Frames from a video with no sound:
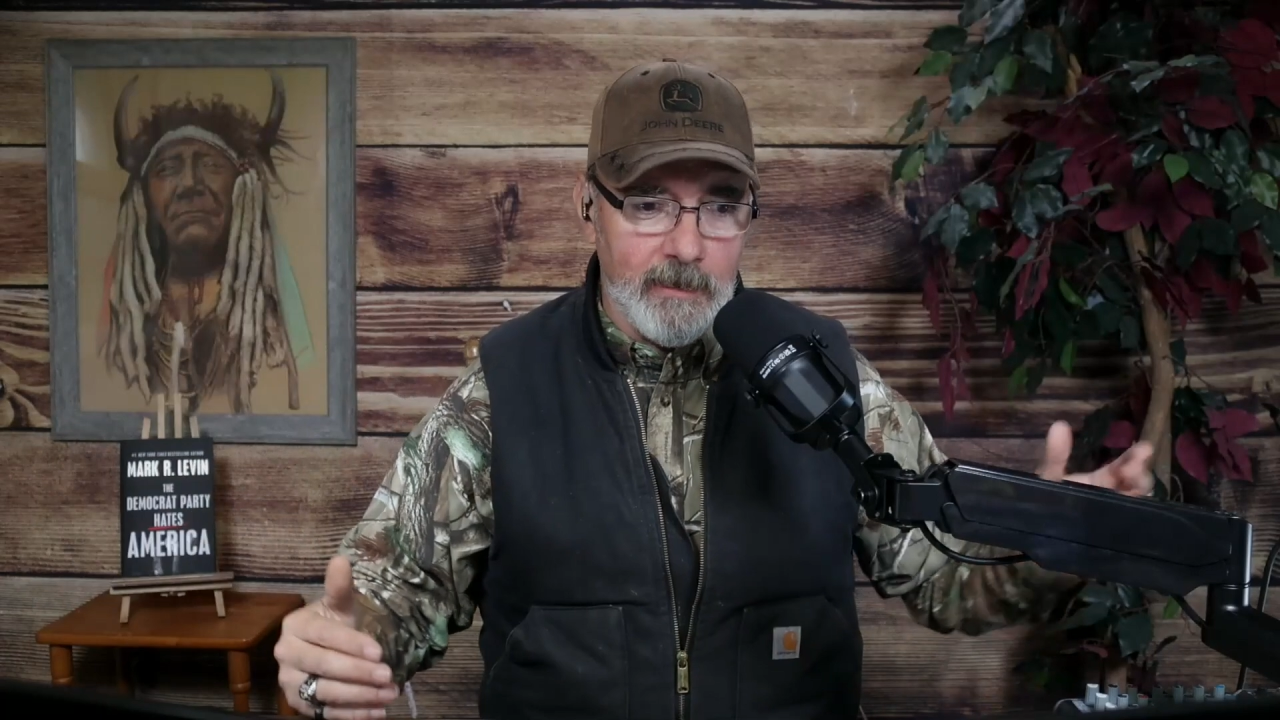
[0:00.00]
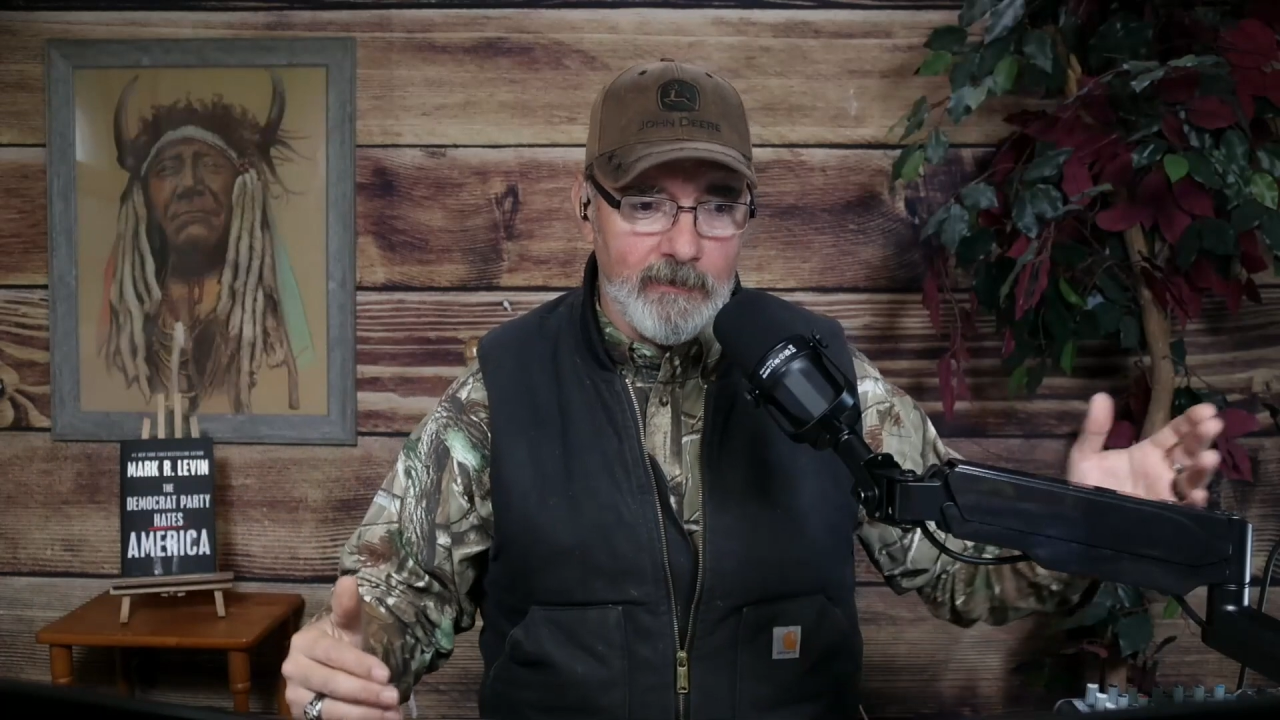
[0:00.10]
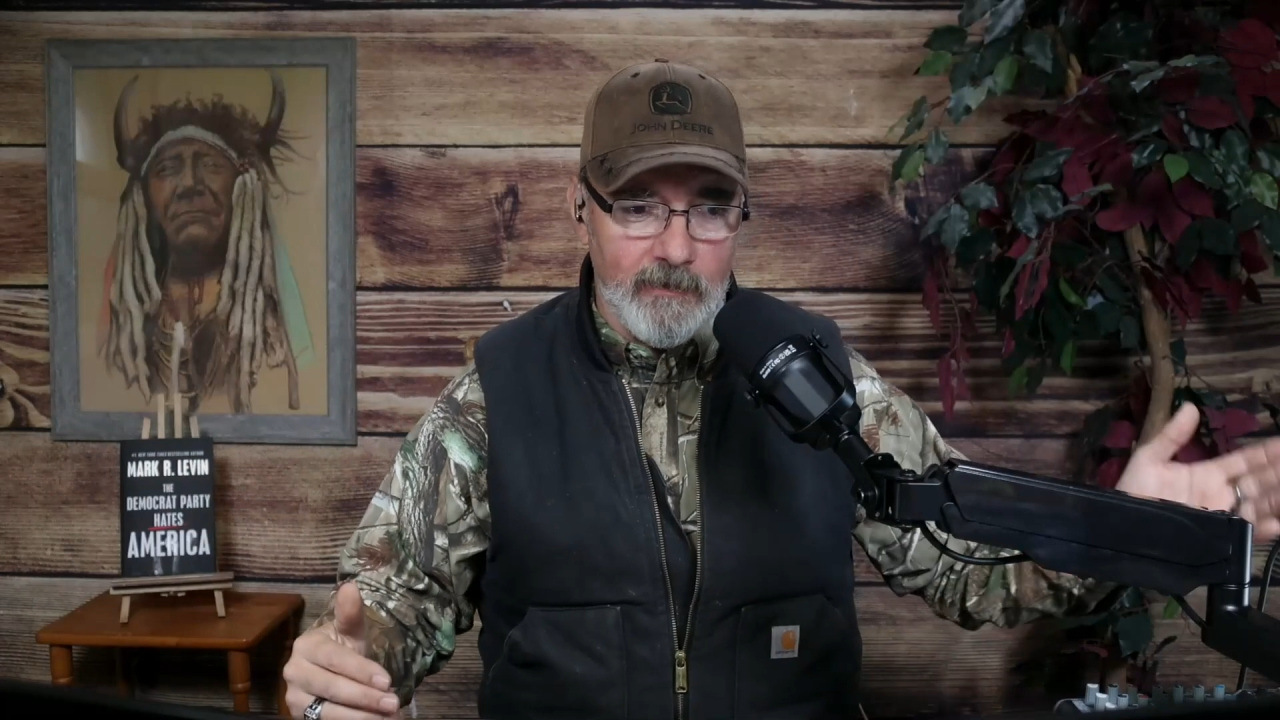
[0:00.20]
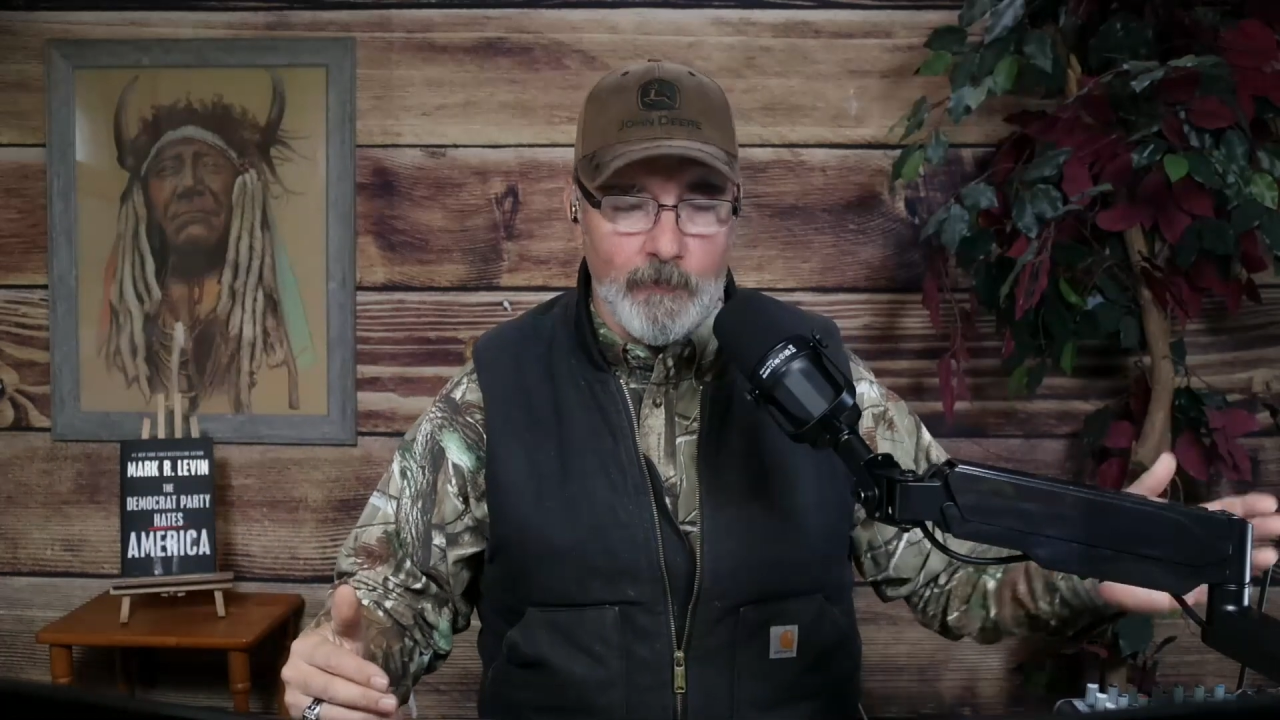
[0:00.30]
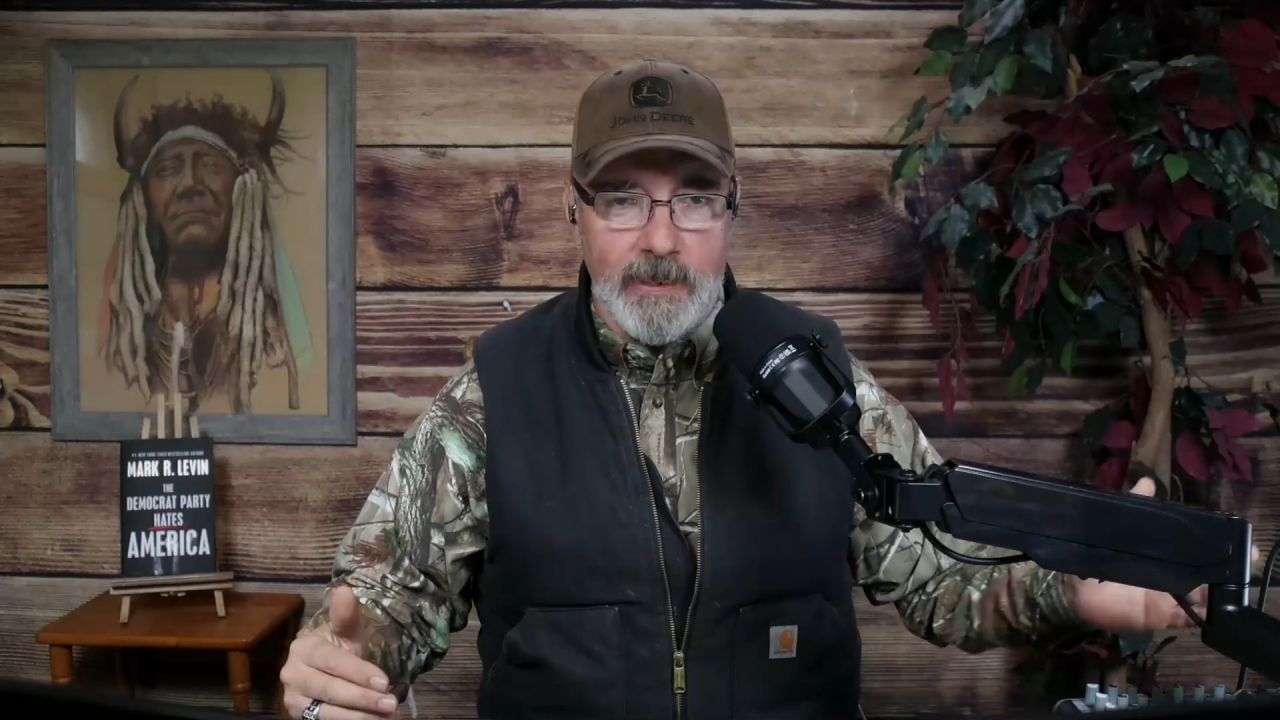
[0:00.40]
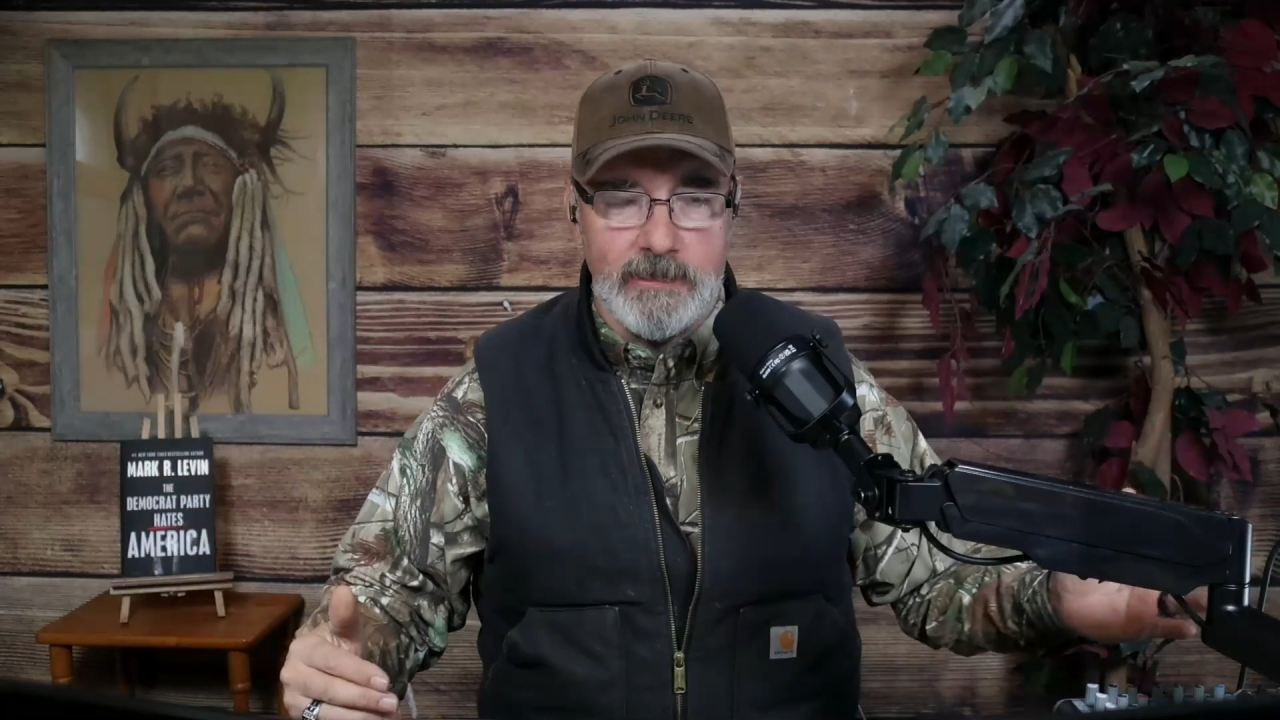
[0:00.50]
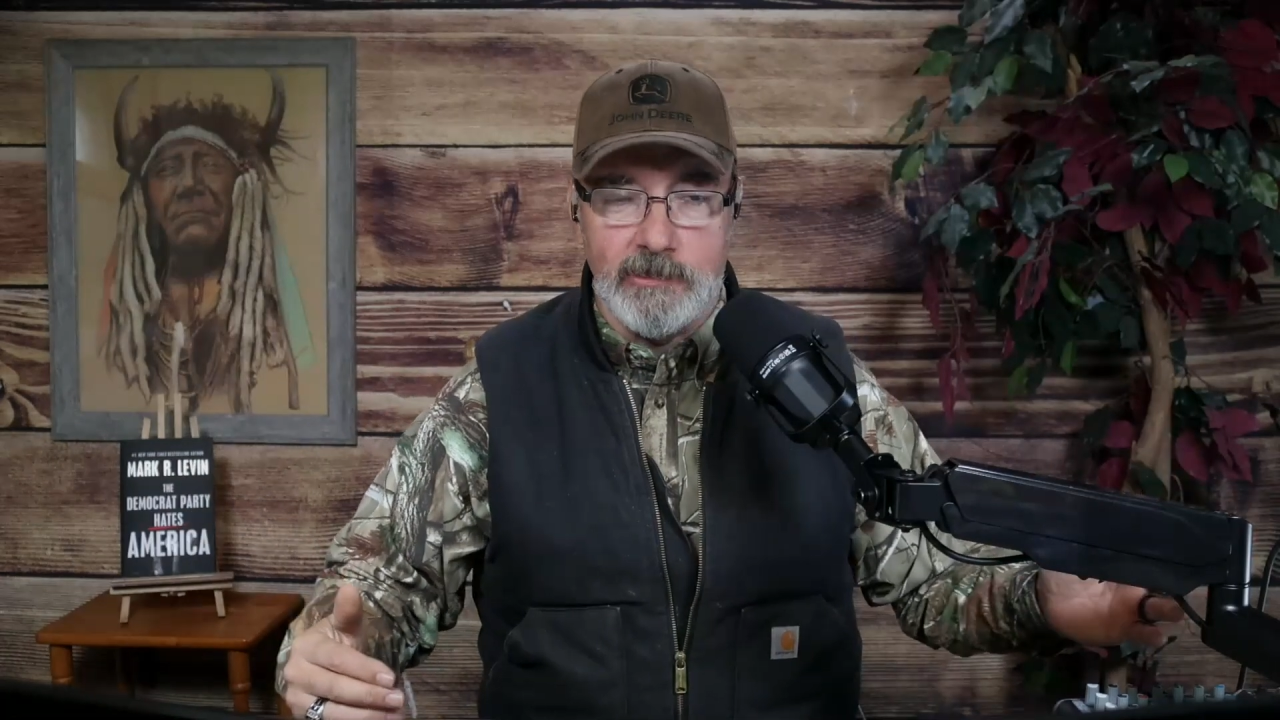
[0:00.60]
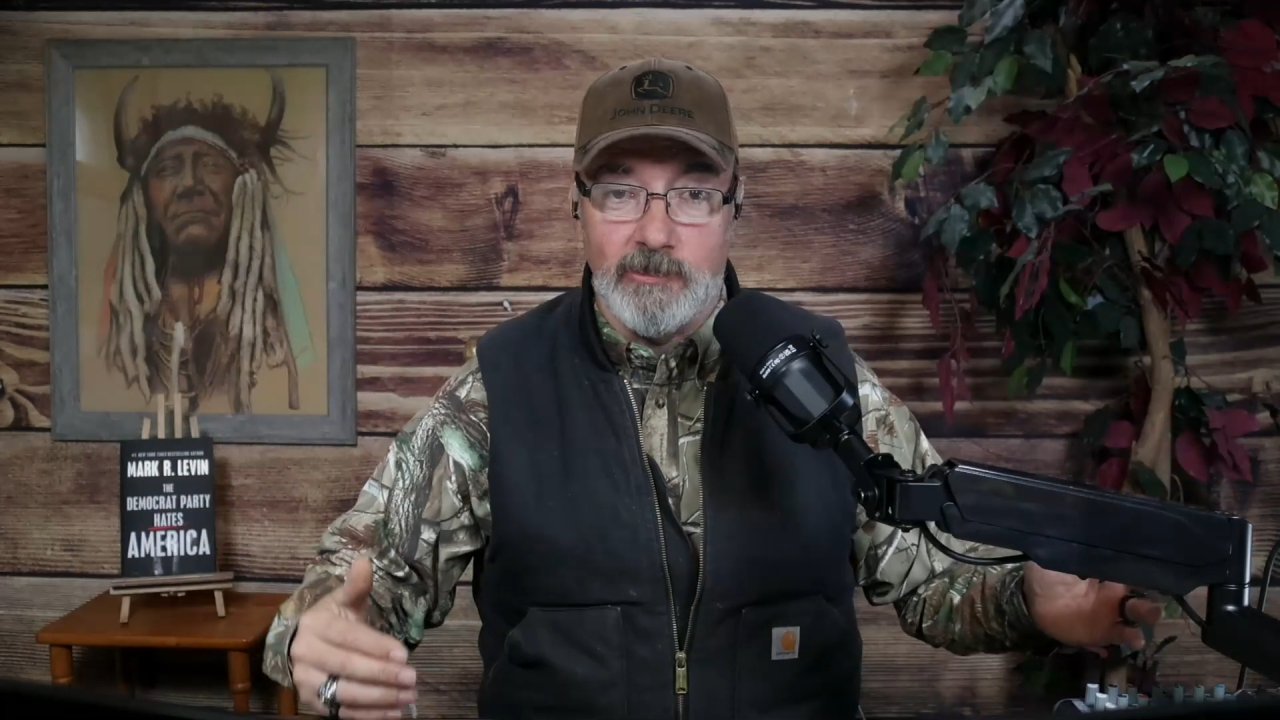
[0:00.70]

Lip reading: to other places